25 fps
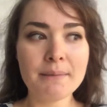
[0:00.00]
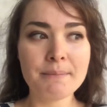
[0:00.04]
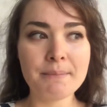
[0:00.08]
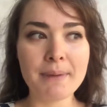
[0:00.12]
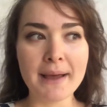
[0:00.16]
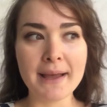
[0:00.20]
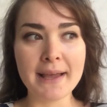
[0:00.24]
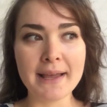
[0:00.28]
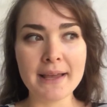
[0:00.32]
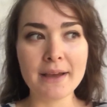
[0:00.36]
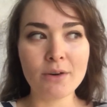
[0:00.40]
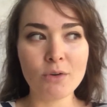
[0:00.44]

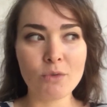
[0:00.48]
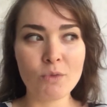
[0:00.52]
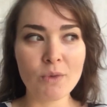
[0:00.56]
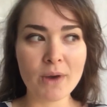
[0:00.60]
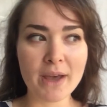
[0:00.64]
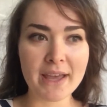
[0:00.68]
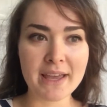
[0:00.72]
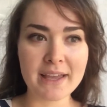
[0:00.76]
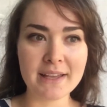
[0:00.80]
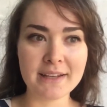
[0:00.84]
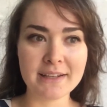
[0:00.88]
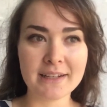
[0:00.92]
But
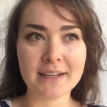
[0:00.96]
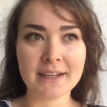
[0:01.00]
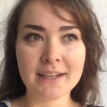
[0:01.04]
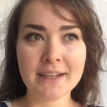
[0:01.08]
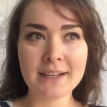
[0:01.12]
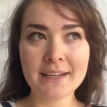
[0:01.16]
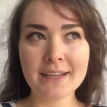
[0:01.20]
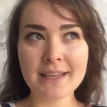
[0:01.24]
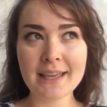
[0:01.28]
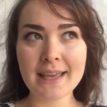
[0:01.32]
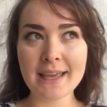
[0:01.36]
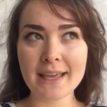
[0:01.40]
when
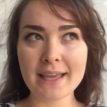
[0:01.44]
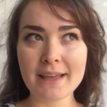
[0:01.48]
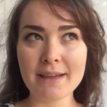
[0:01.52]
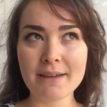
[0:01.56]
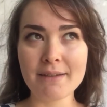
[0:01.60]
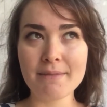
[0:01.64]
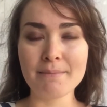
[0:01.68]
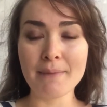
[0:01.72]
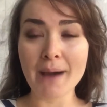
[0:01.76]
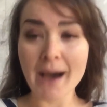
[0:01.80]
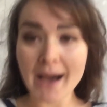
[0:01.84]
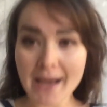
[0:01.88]

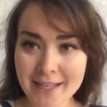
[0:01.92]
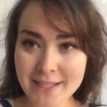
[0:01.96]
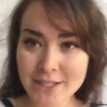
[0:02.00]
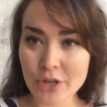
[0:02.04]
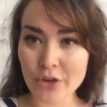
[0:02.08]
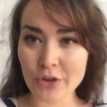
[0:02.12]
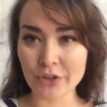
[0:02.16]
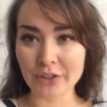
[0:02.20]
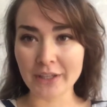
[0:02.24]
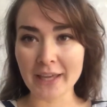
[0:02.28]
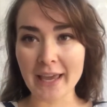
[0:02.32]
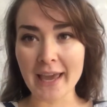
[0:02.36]
my
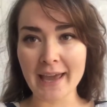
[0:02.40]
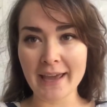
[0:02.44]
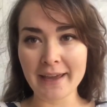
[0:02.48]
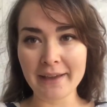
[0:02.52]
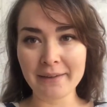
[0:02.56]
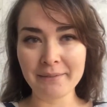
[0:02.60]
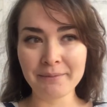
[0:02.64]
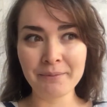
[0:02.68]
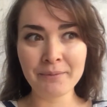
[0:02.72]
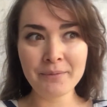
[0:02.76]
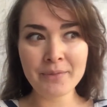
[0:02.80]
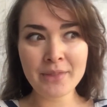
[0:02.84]
turn
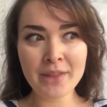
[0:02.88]
came,